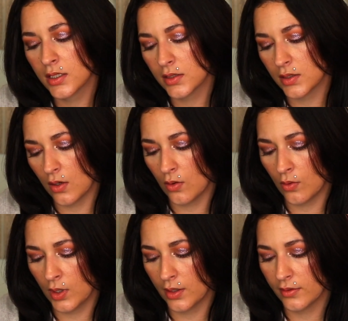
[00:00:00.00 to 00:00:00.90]

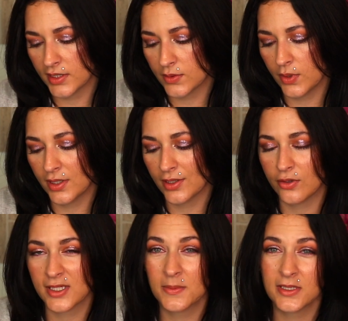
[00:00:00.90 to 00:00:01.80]
So this one and the
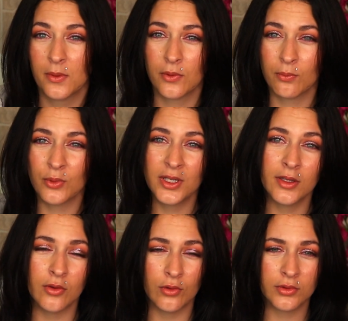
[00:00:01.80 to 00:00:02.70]
Christmas set were really
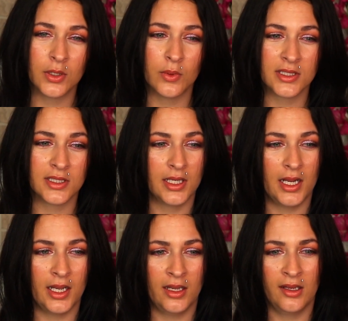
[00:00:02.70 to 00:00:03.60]
the only ones that
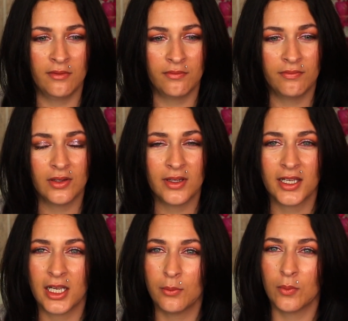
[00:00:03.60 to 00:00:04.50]
I felt
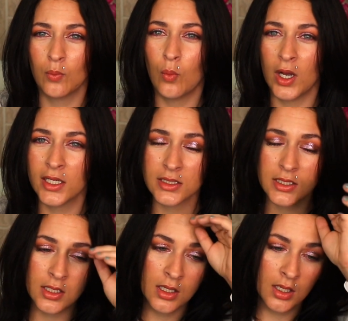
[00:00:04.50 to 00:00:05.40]
like I would
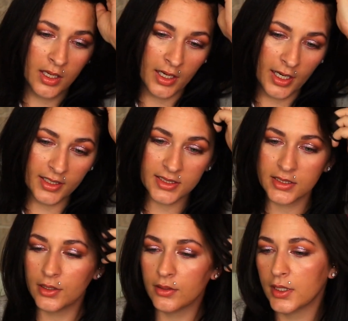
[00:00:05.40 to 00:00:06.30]
want. And it's
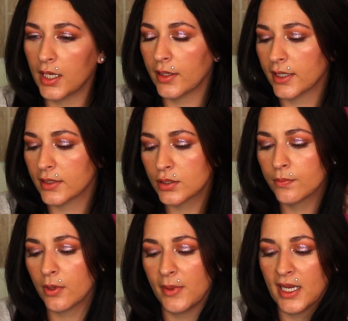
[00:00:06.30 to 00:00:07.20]
still not like
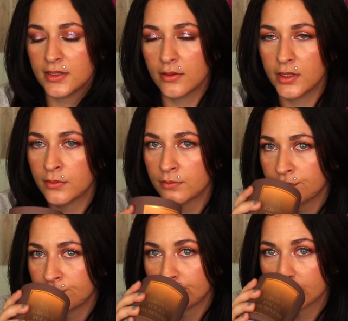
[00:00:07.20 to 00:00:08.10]
super masculine.
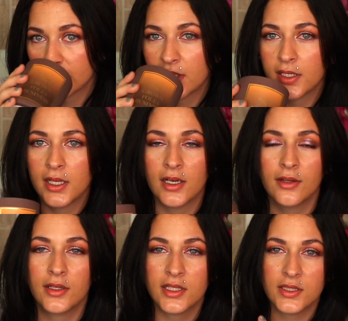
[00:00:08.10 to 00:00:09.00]
Like, again, I
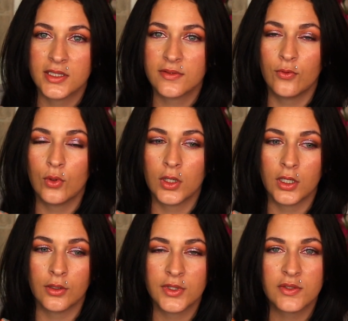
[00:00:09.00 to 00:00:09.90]
think this
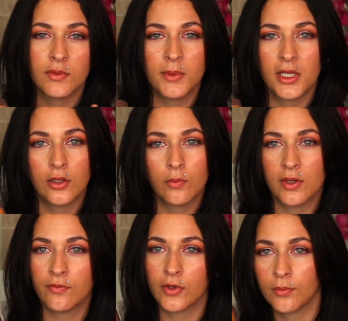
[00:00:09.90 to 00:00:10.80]
would be a good
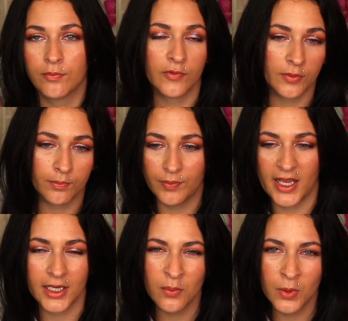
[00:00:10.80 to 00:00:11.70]
one for
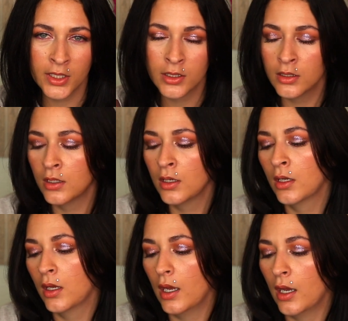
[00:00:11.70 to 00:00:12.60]
anyone.
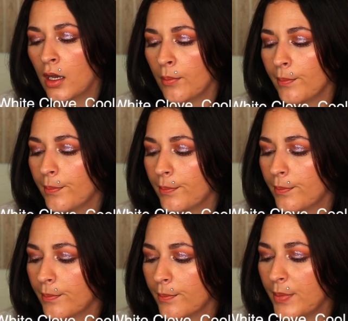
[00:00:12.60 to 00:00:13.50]

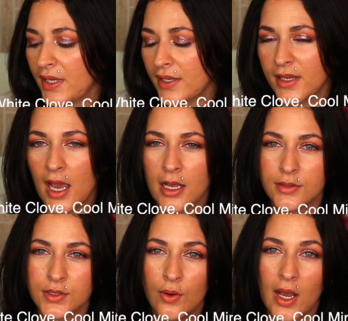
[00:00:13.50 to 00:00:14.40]
But yeah,
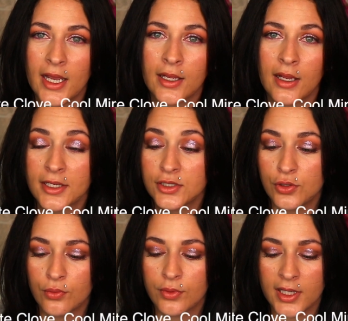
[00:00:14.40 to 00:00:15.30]
so I
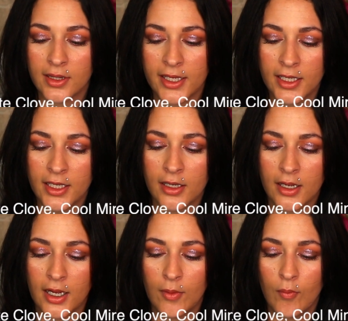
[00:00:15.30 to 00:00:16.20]
do really like it.
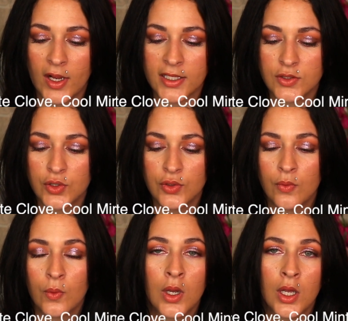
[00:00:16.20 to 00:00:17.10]
I
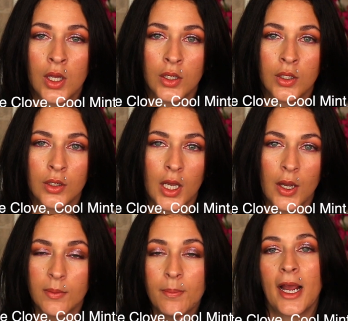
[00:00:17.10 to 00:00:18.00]

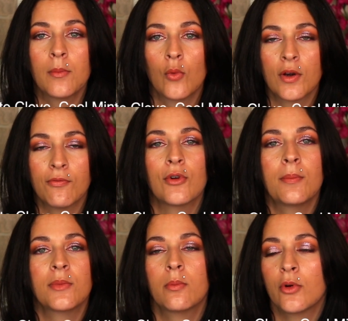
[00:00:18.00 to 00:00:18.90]
would buy more
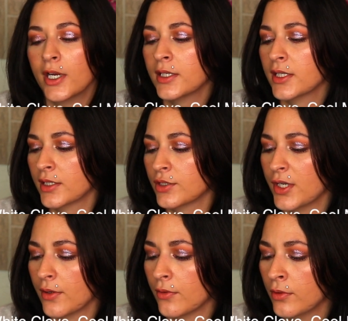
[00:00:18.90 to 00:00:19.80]
from the brand in
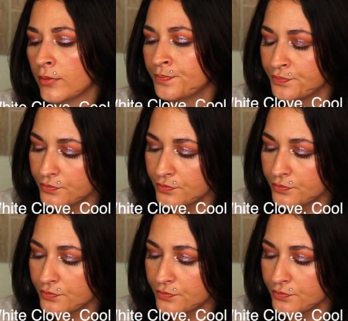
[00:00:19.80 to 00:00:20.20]
general.